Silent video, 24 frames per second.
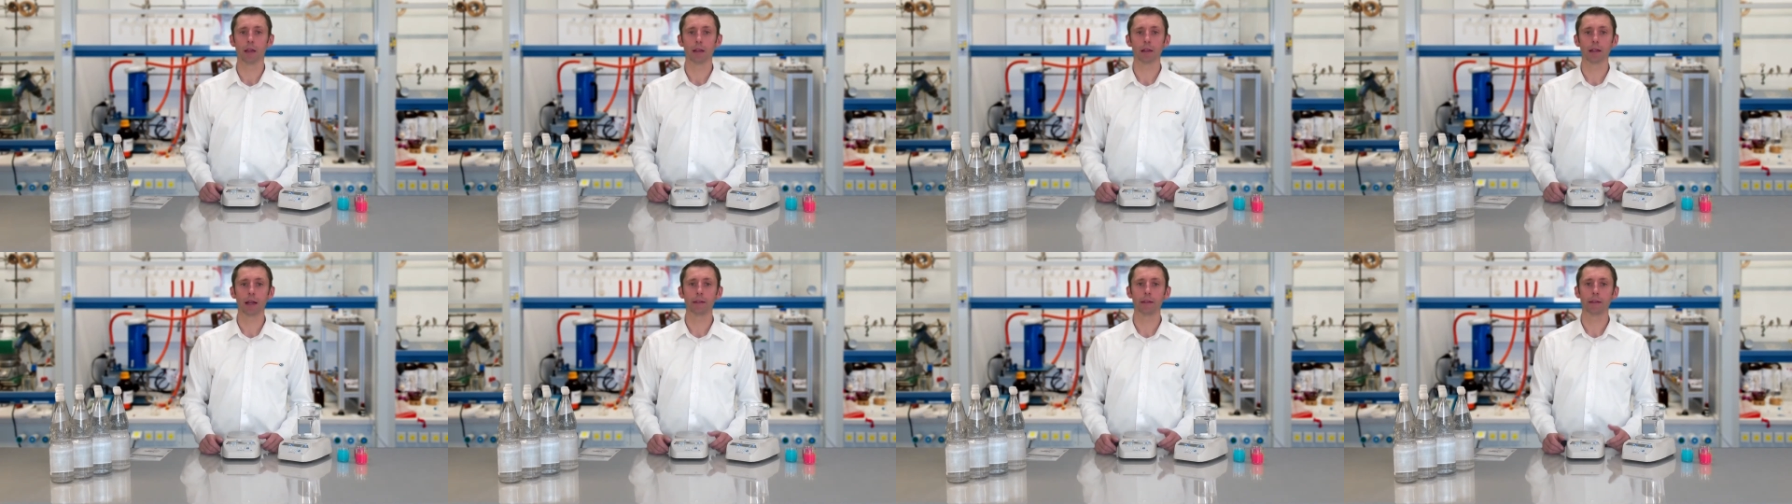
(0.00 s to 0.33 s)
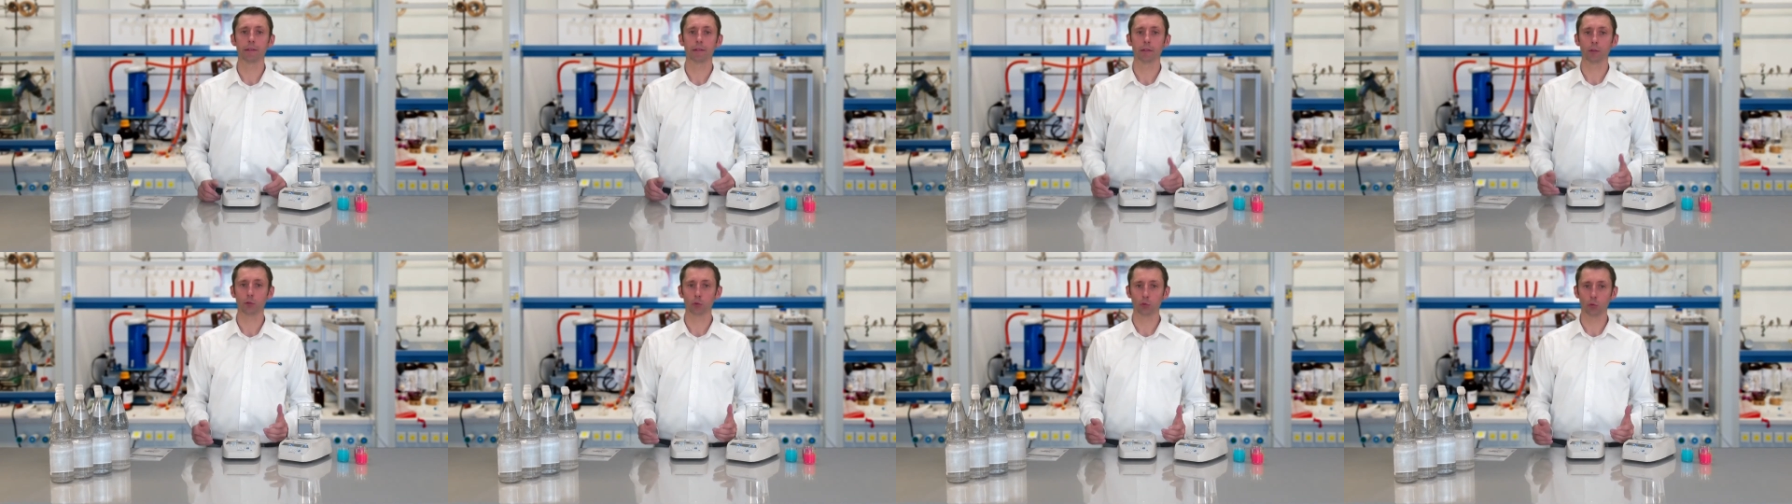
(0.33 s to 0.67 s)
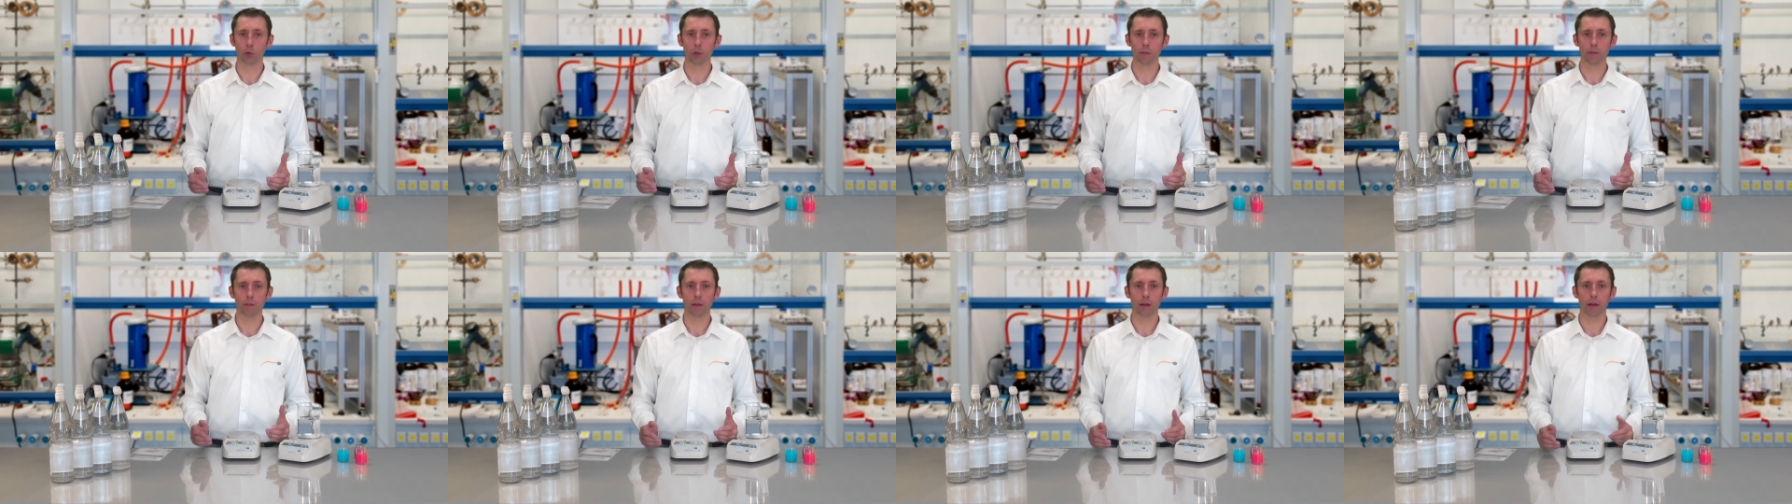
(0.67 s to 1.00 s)
a
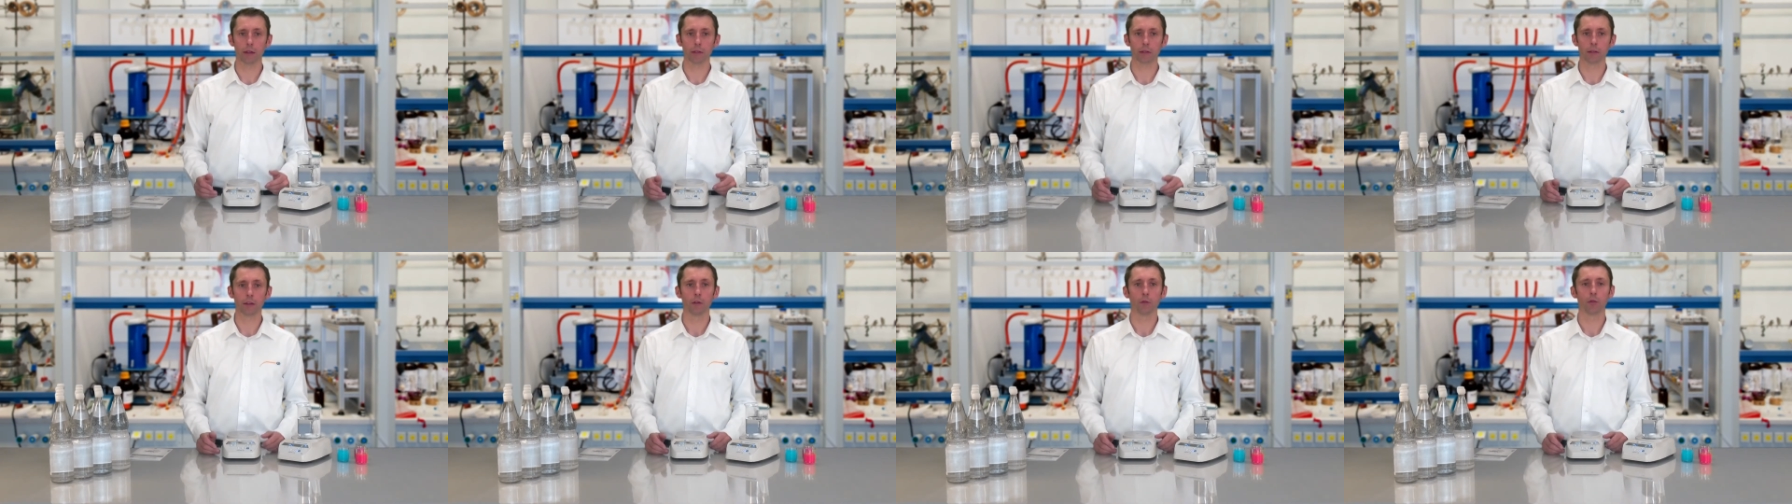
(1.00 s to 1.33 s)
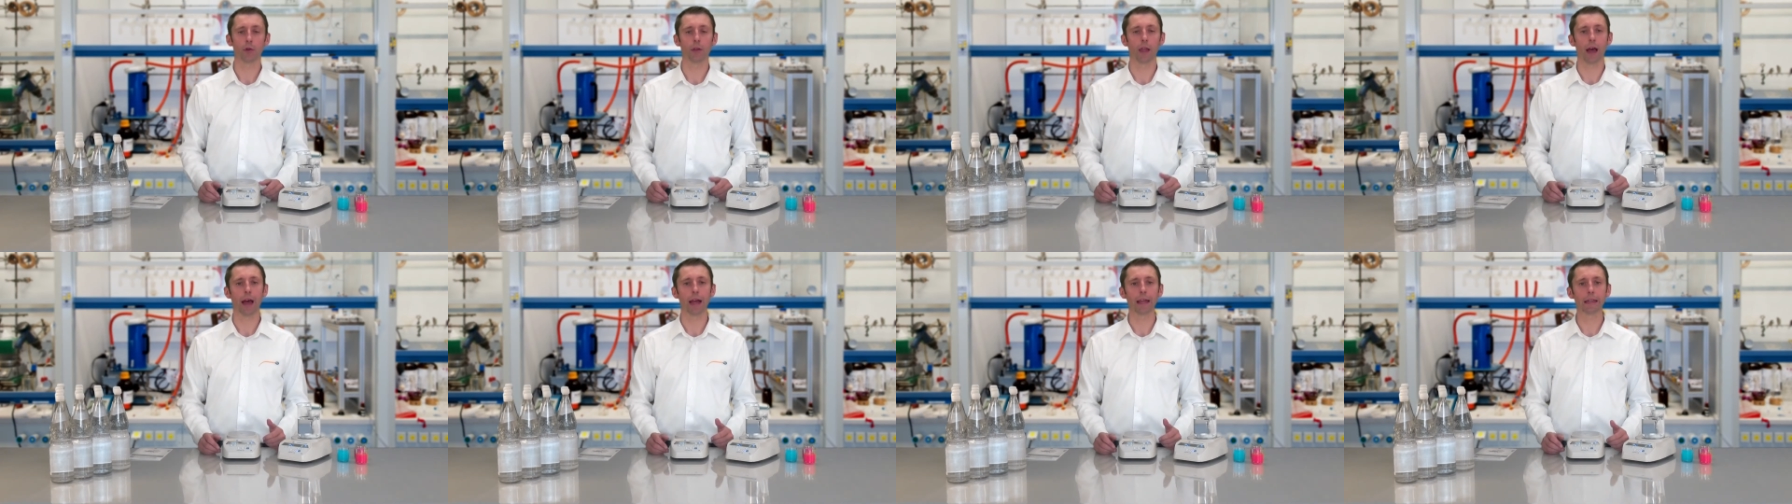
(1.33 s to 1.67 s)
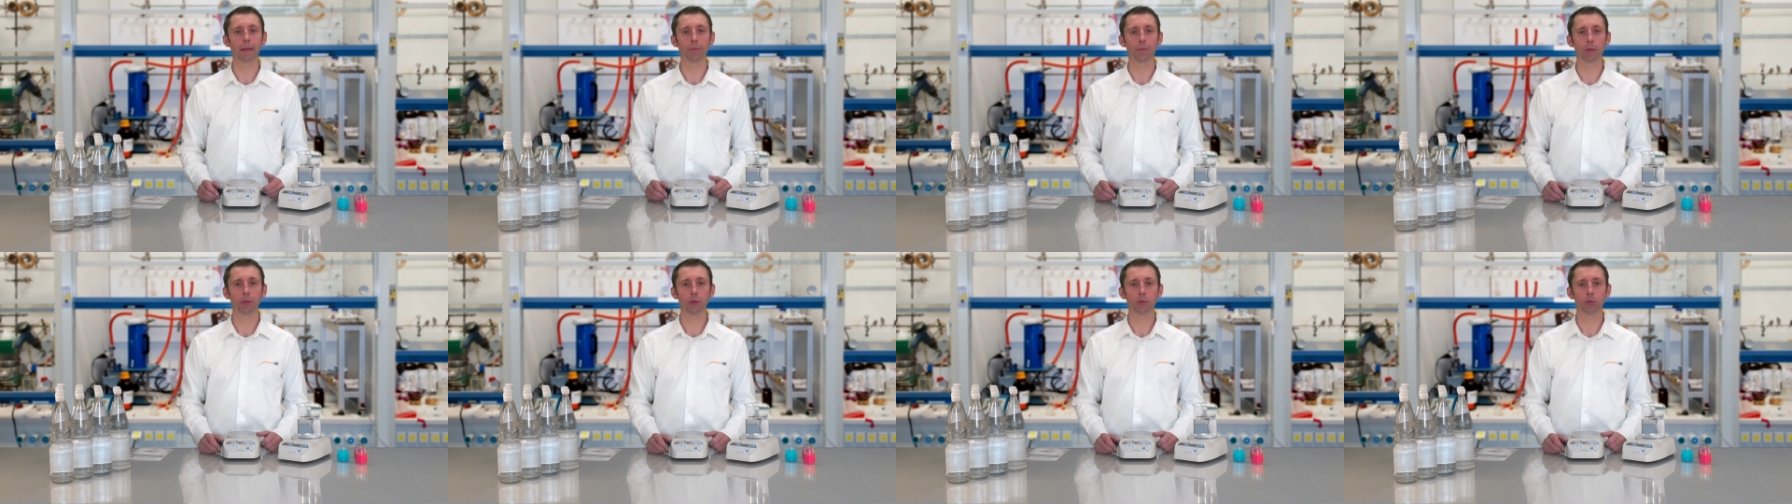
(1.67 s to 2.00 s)
starting time from 1
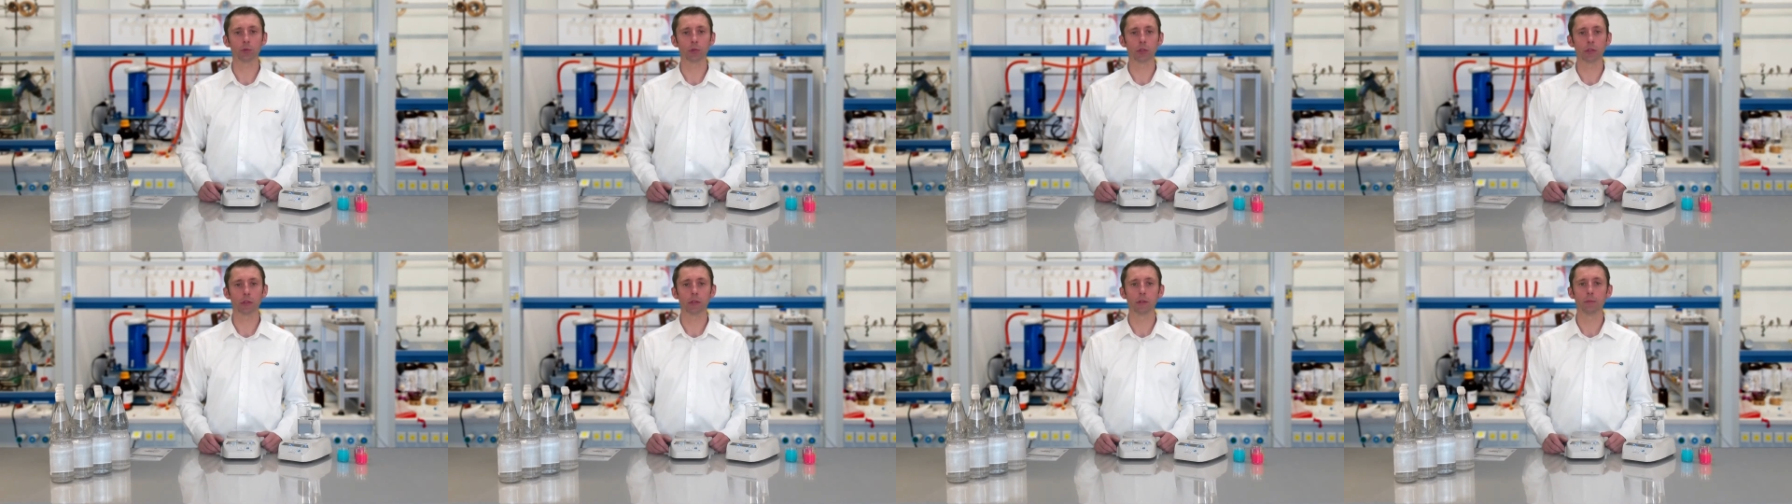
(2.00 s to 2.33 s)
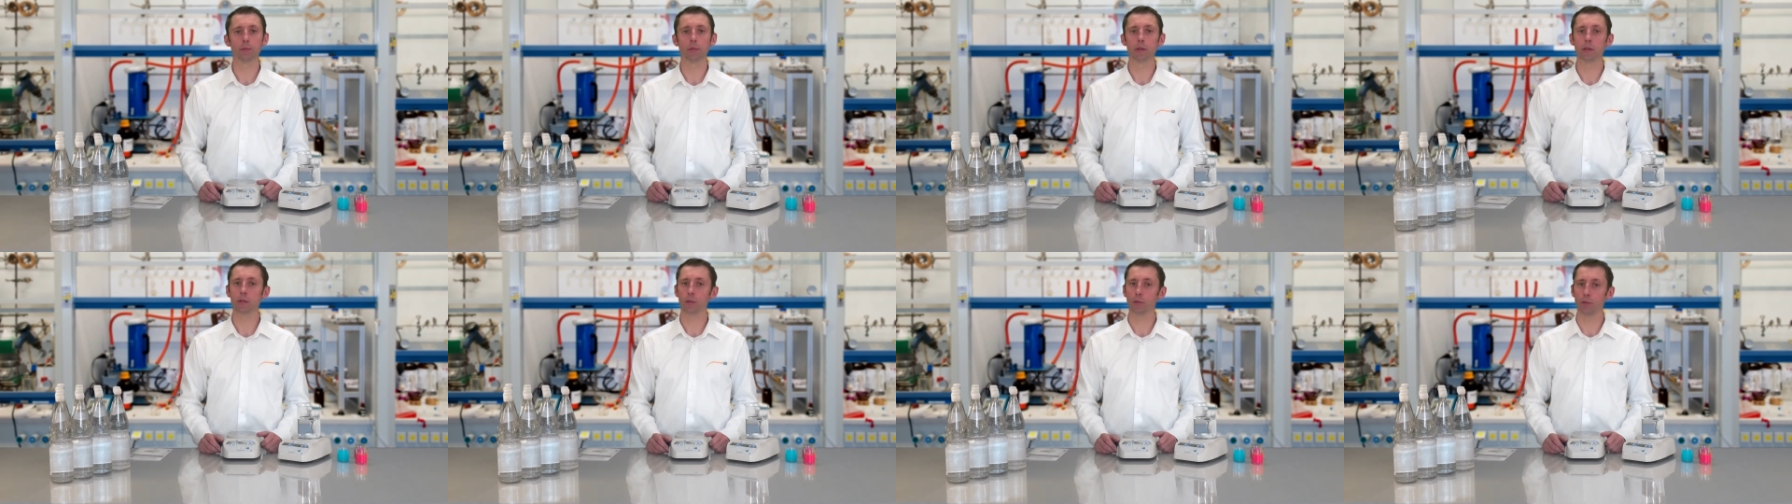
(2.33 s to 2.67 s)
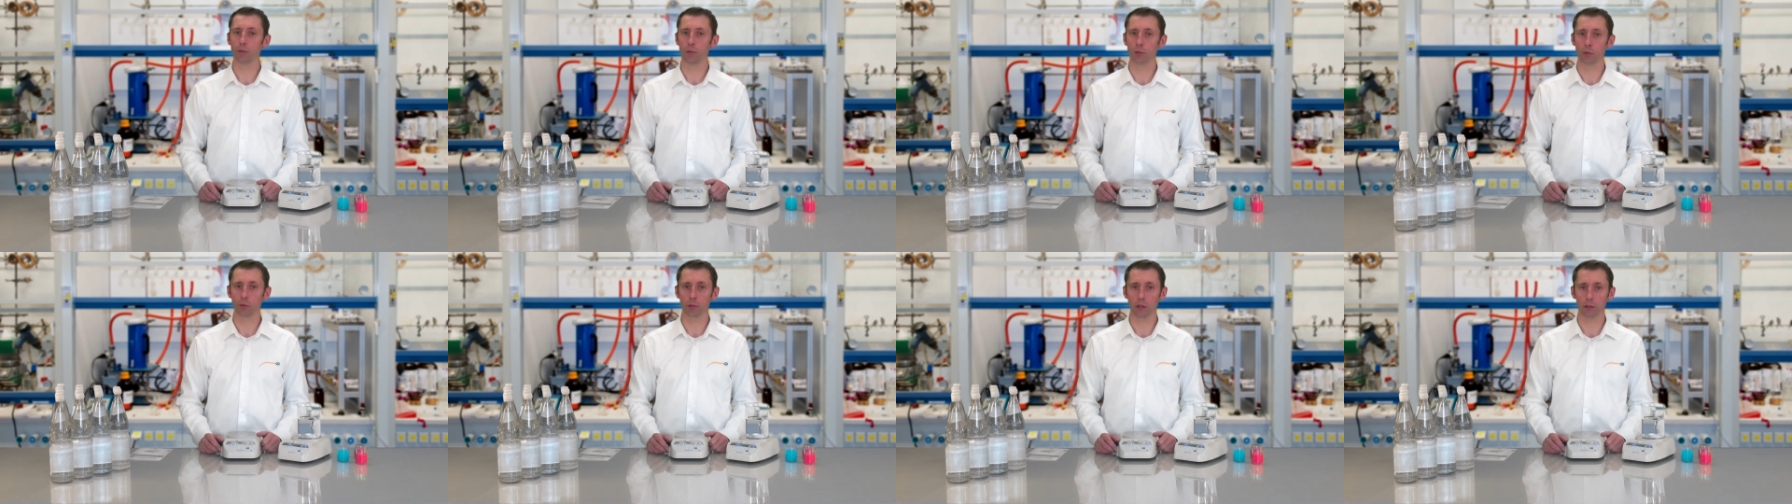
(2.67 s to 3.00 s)
minute to 400
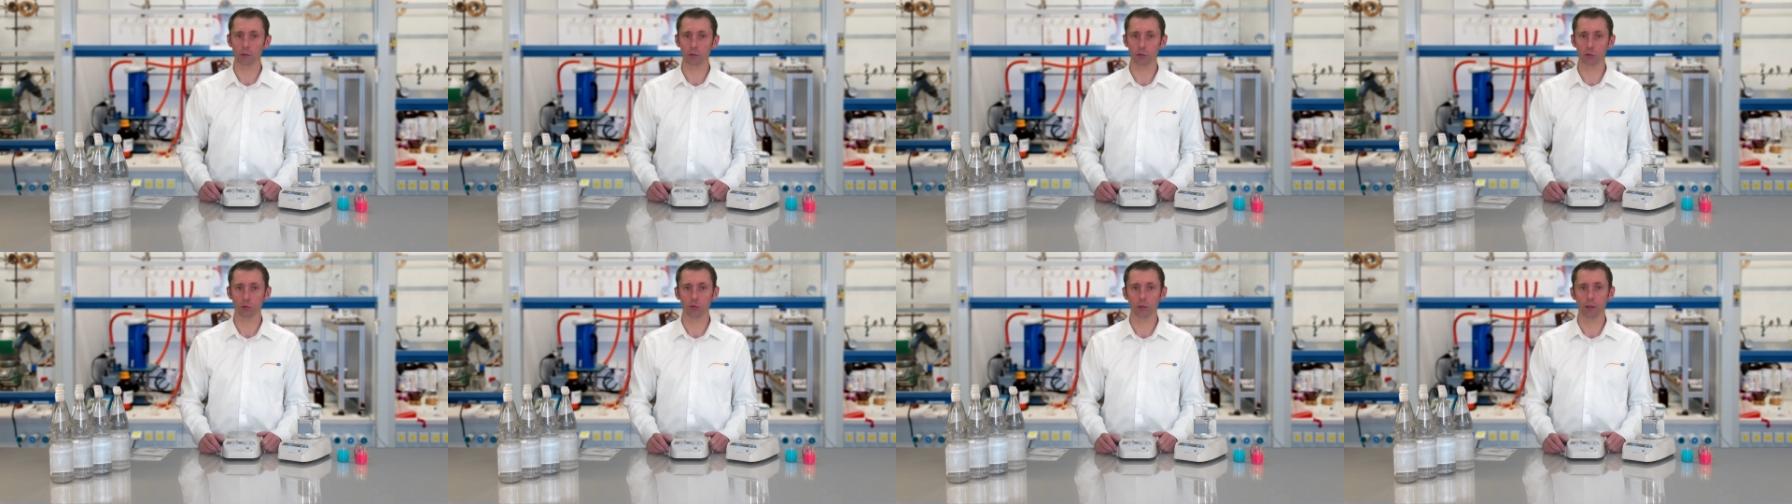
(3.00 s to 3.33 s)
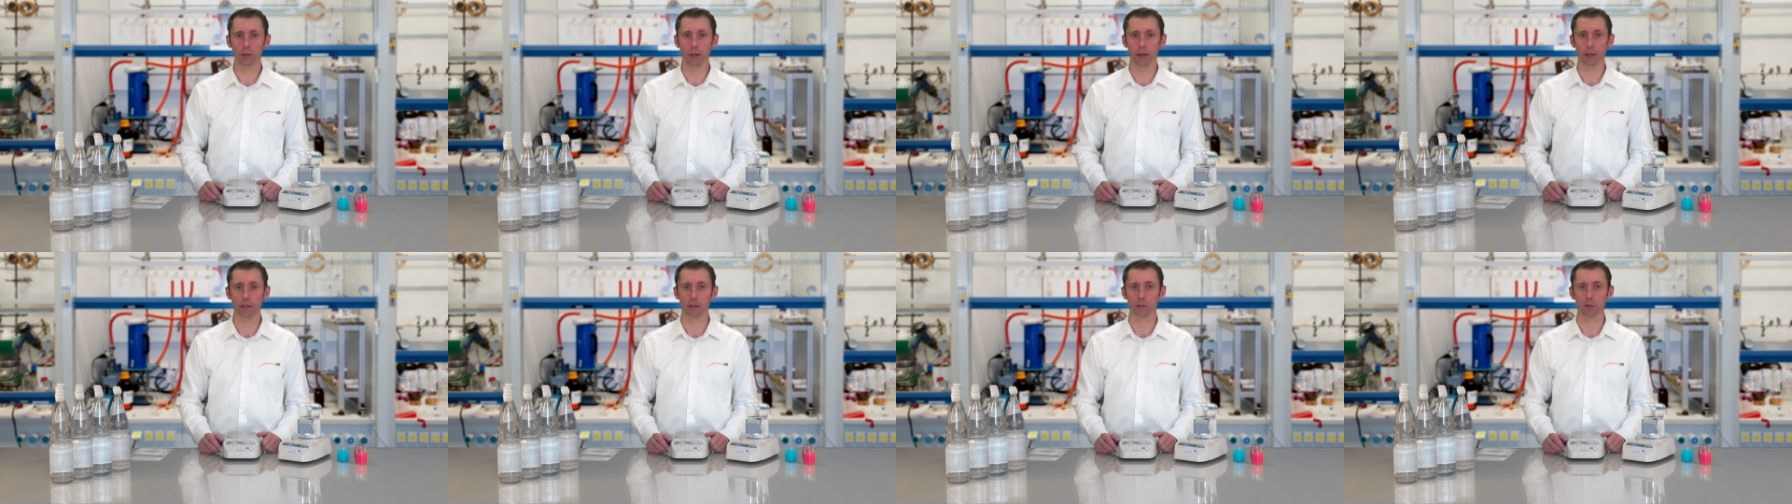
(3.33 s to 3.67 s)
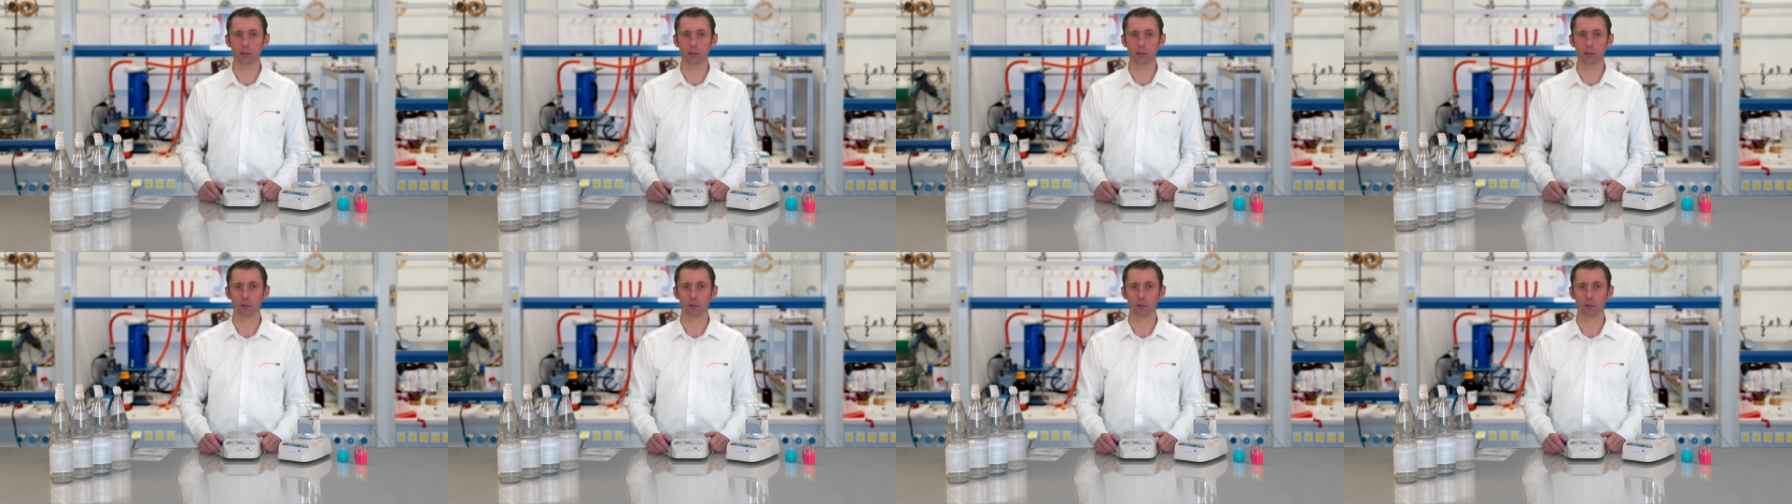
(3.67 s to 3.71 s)
hours can be set.